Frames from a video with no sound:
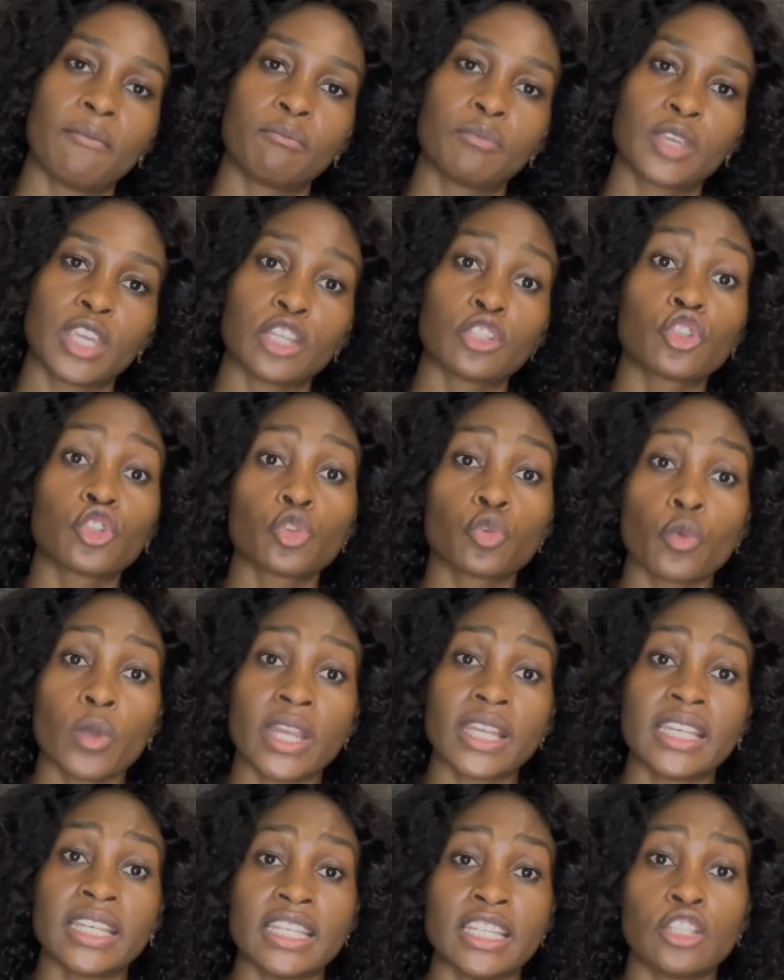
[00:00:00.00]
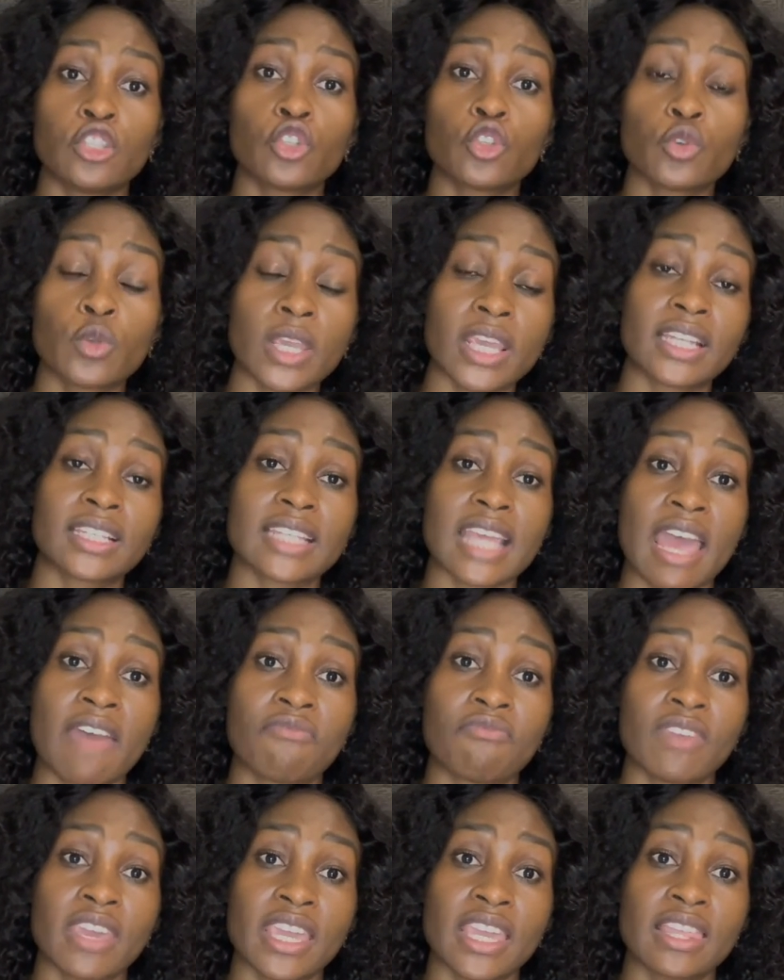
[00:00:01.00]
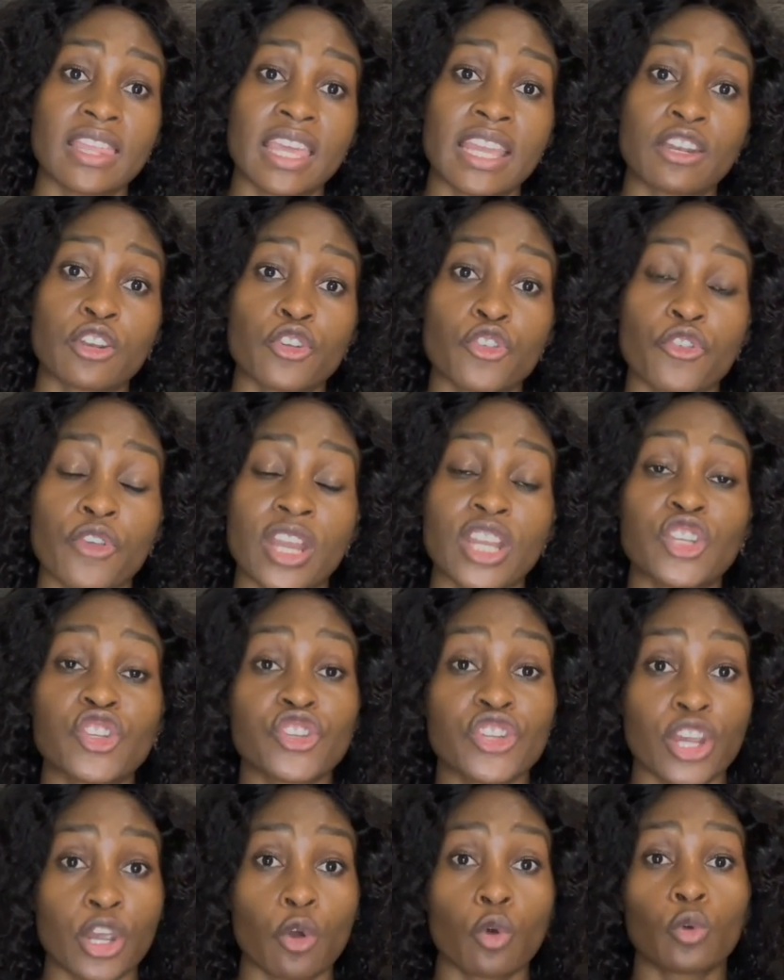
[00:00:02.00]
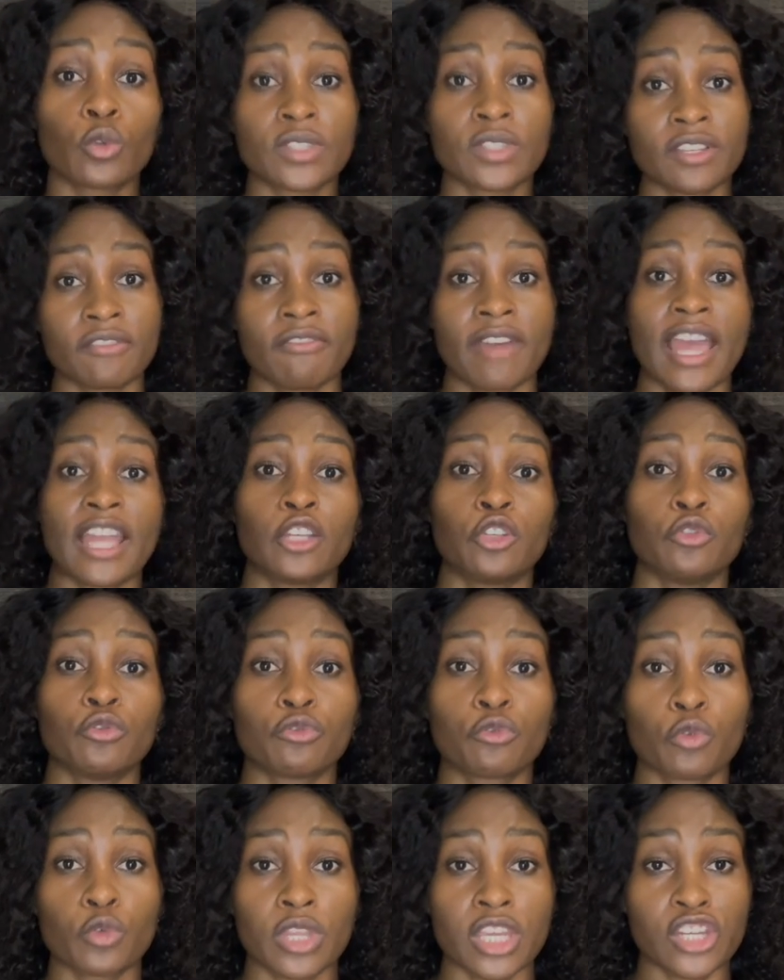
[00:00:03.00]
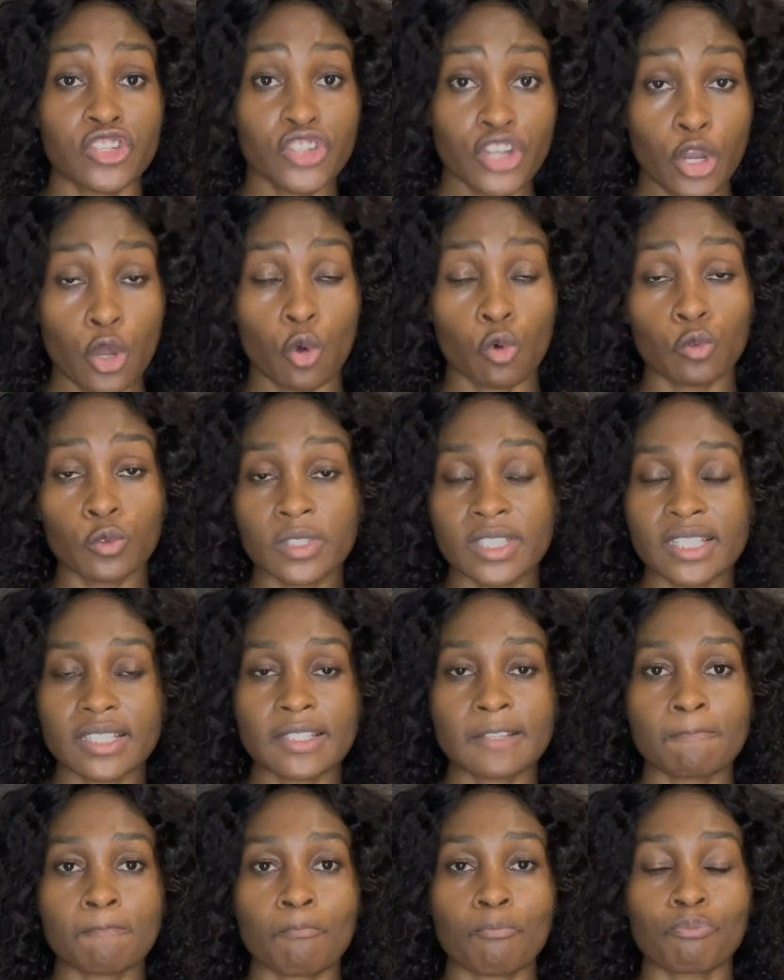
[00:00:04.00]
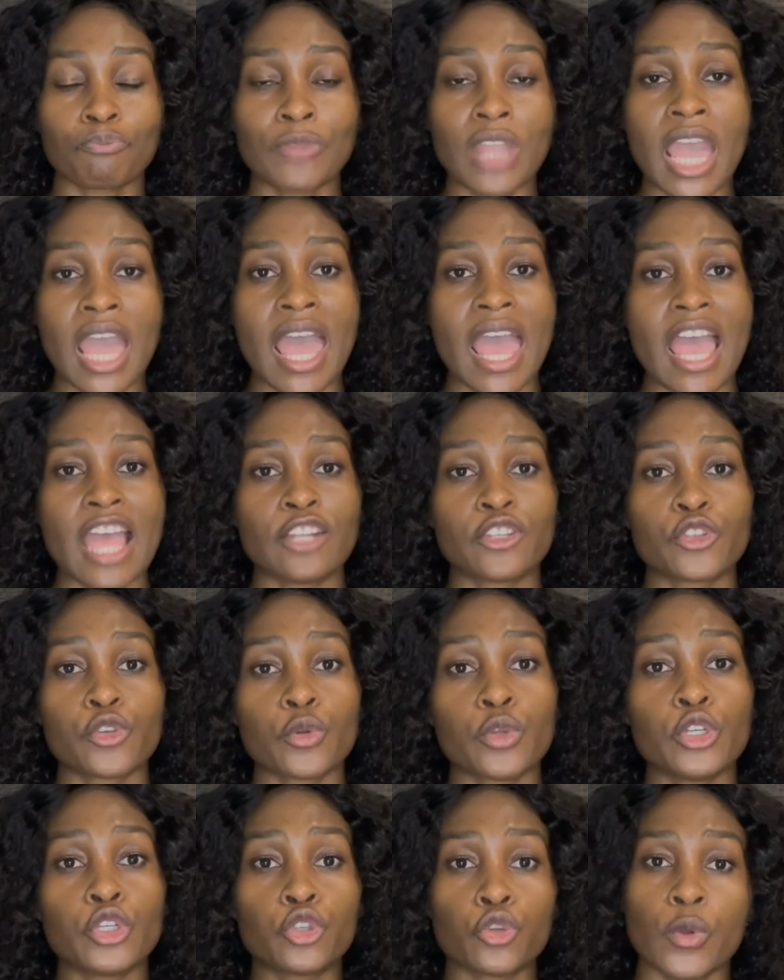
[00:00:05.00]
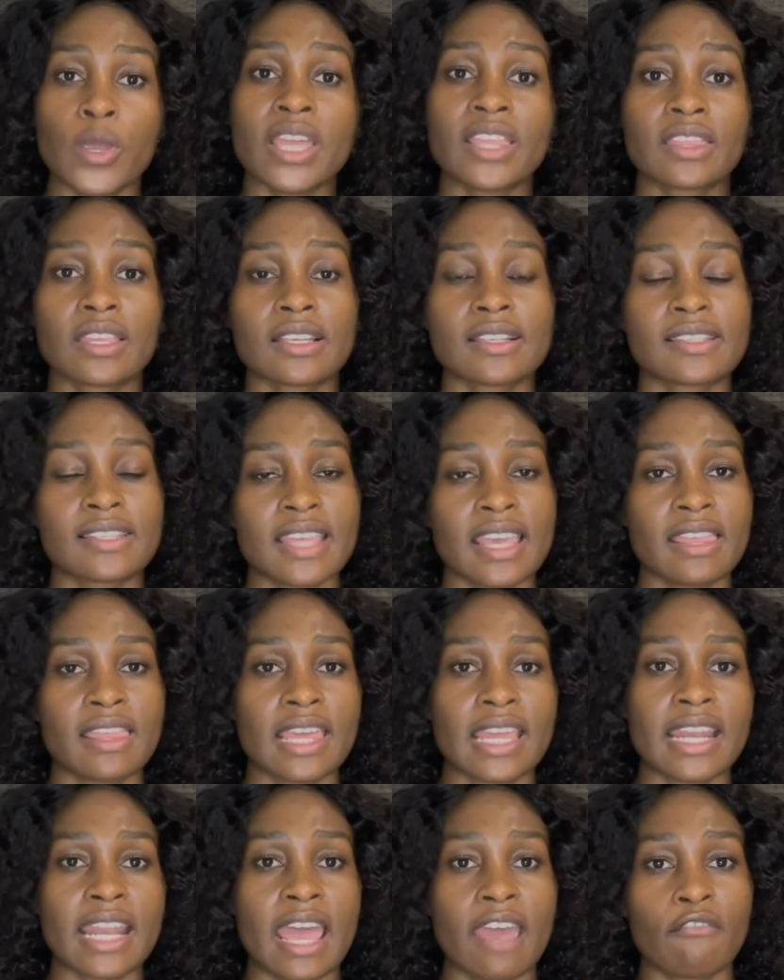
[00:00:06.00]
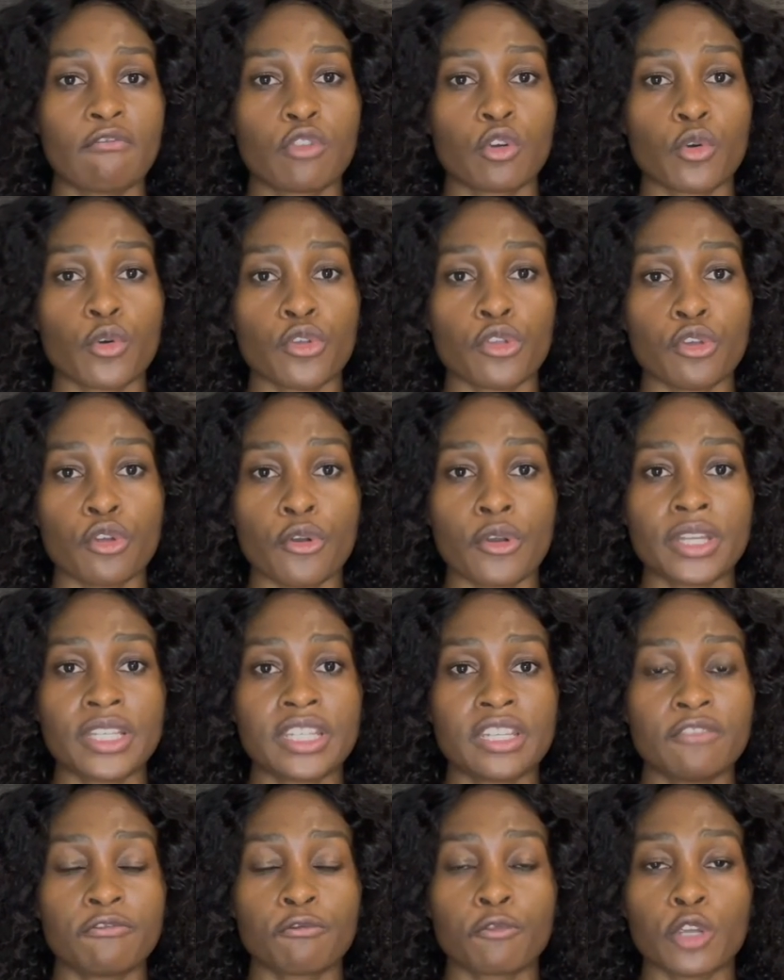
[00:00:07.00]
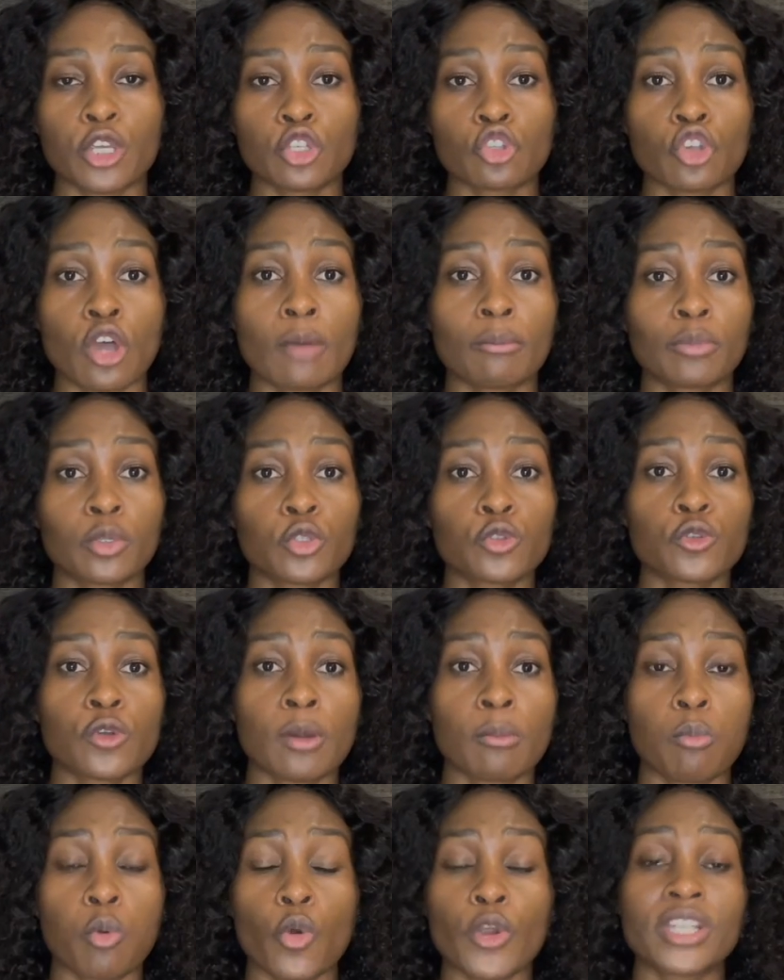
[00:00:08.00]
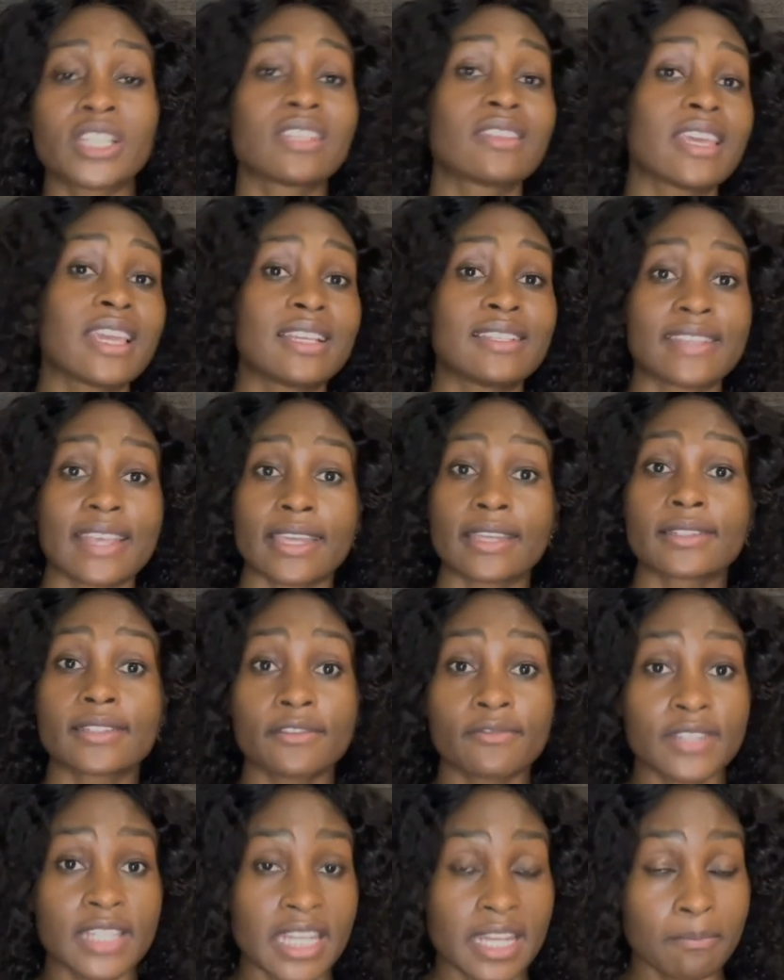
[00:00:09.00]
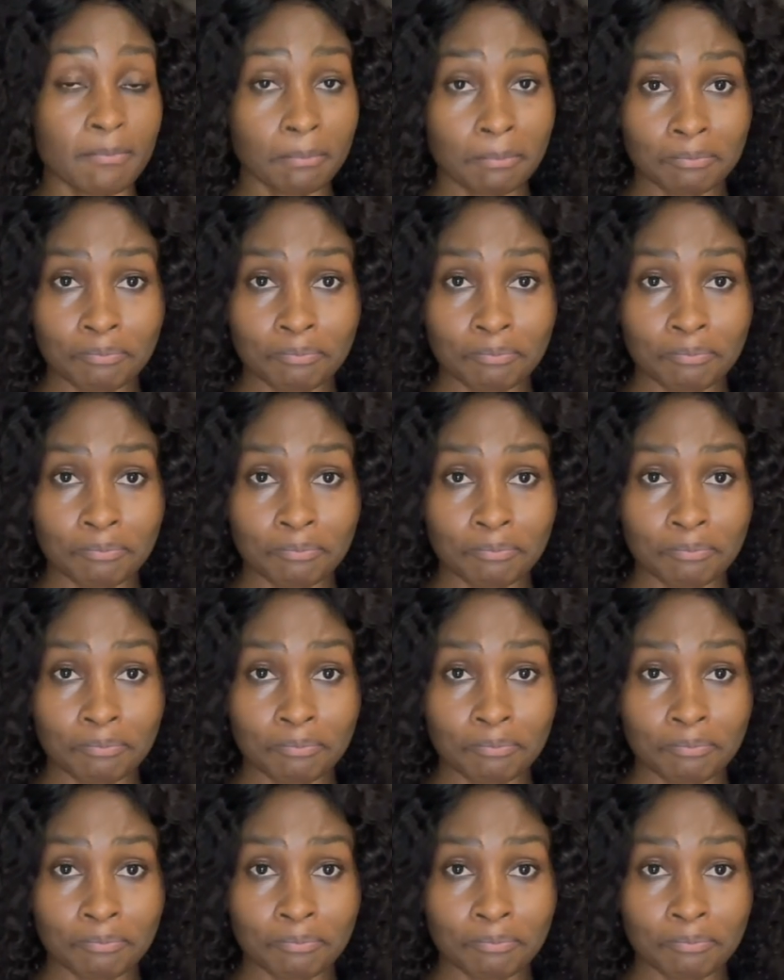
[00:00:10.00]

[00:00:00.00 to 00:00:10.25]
gets to where it needs to get, and they then create shareholder value for their shareholders. And so in doing this, they then have the authority, for example, to appoint the executive team.